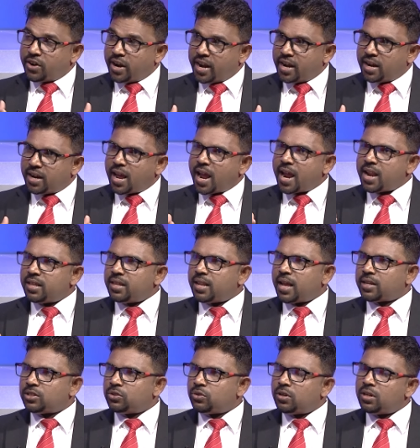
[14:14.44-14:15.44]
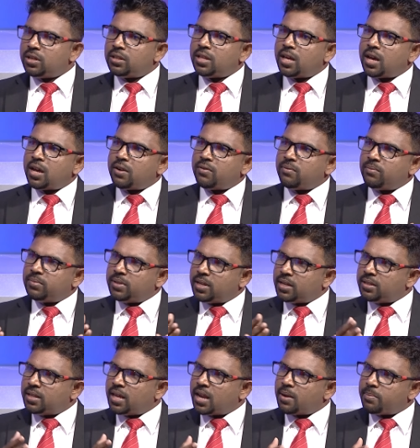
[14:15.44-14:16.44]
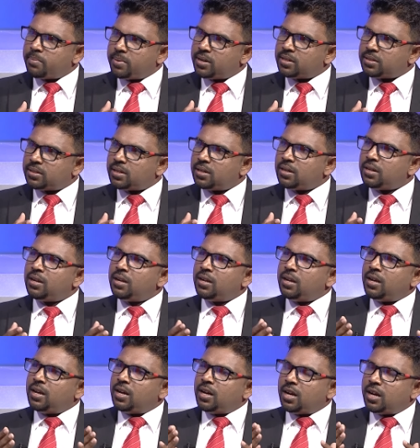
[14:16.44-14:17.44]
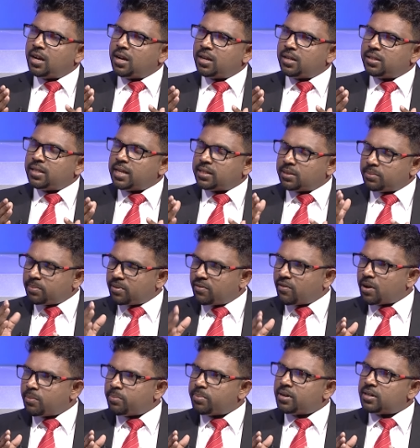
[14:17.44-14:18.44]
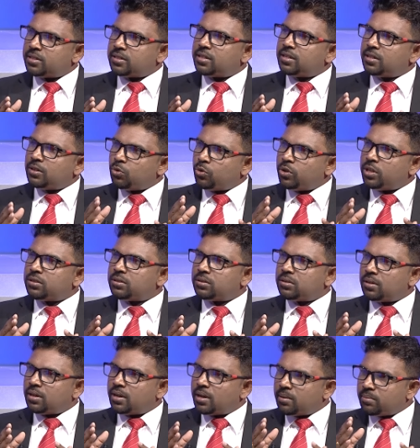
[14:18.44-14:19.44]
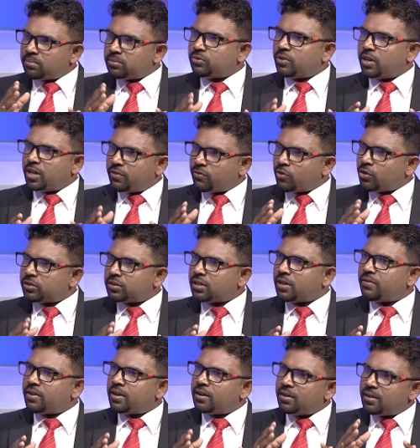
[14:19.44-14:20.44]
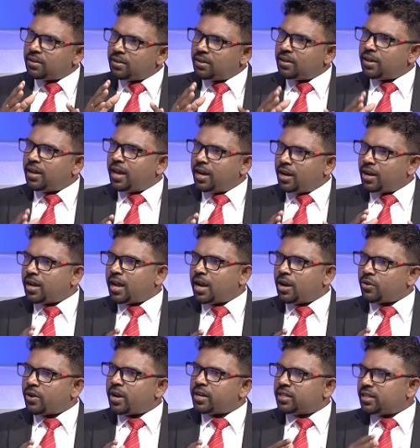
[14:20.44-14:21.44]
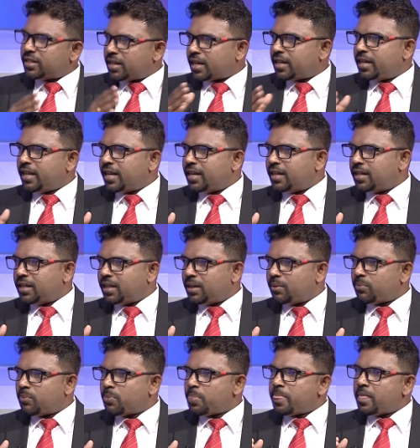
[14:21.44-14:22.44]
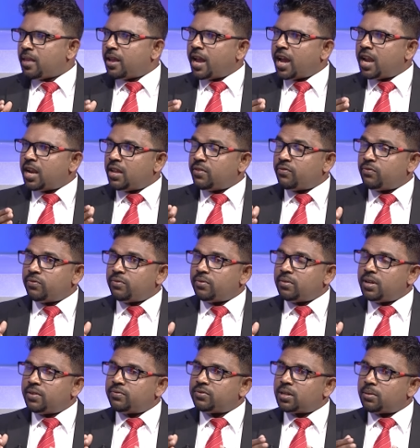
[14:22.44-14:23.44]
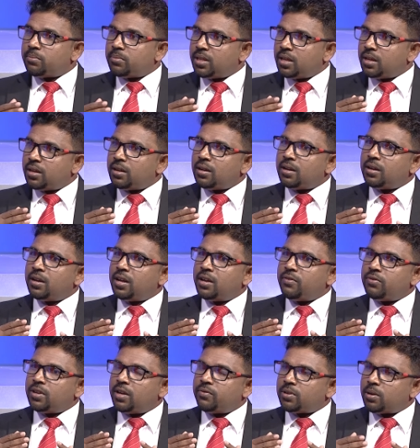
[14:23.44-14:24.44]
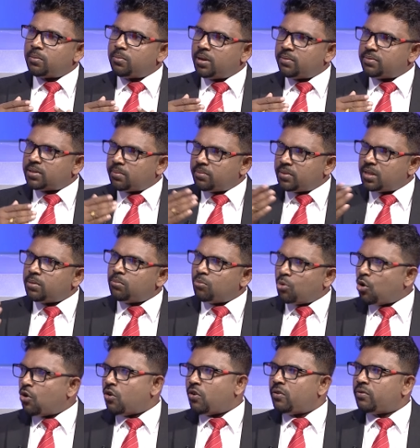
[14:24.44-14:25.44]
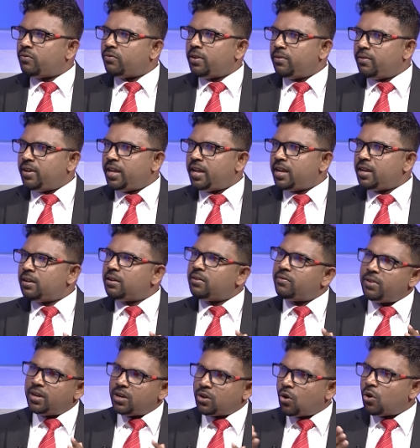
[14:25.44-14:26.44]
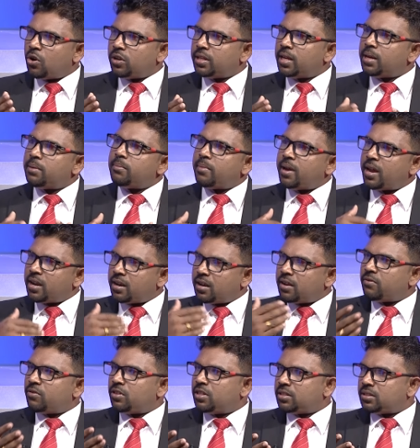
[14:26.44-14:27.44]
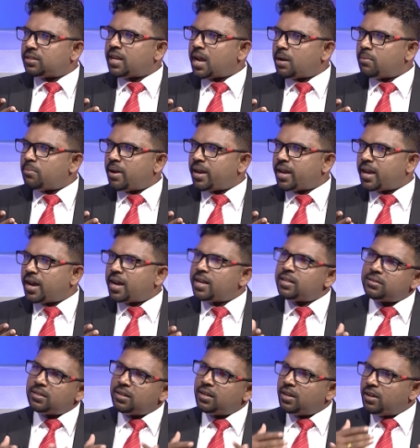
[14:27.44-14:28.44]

trained and mm -hmm. actually they are a, they, they are a person uh, there's a one person who is 24/7 uh, allocated the technical team and if if something if, if some if something more we need we'll call them and uh, with the standby guys